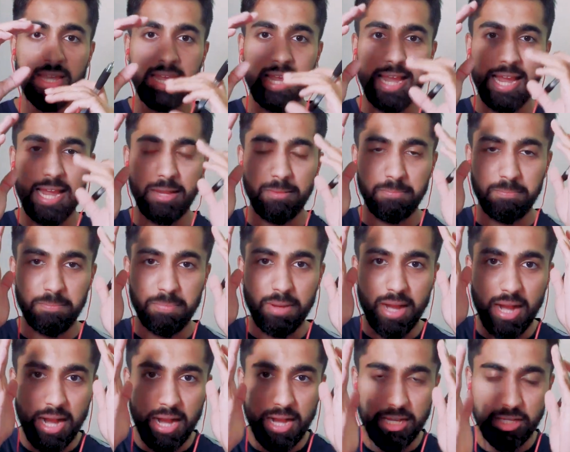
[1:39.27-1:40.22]
and
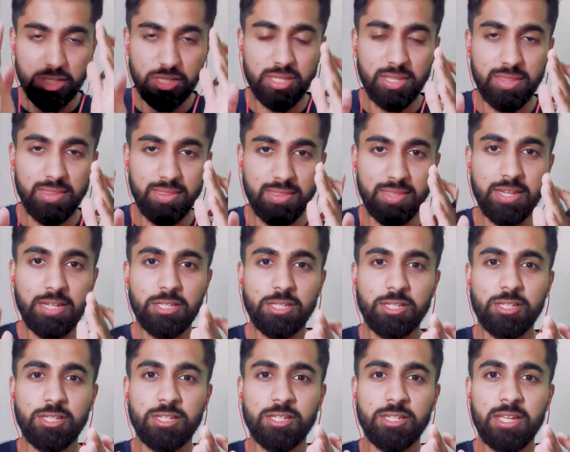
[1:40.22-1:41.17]
pass
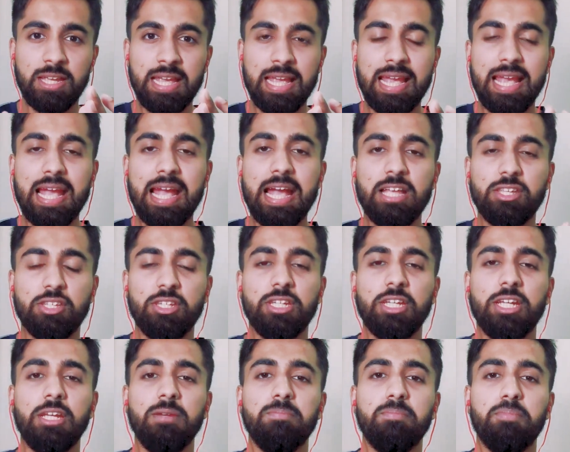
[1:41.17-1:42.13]
this as an
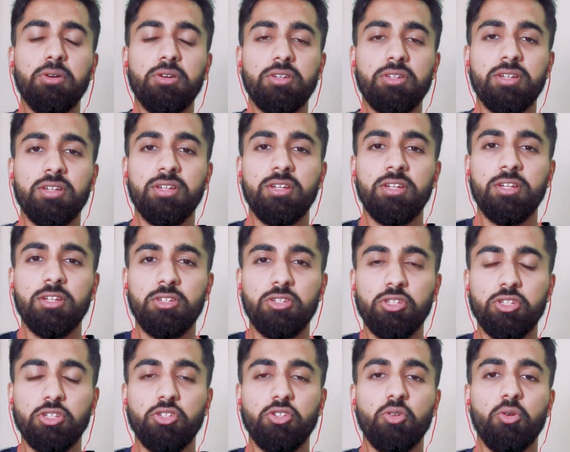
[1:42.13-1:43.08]
input
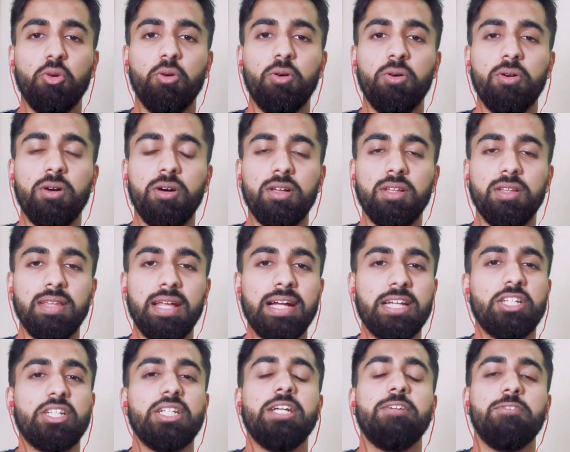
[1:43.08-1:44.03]
to your
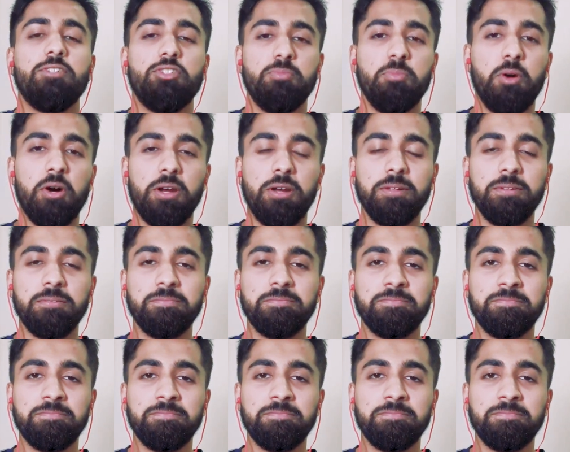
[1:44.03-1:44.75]
large language model.